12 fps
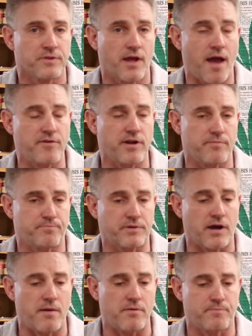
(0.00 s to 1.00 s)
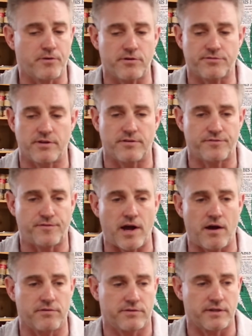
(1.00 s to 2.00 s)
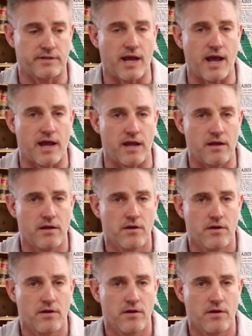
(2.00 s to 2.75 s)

Every time a person is found today,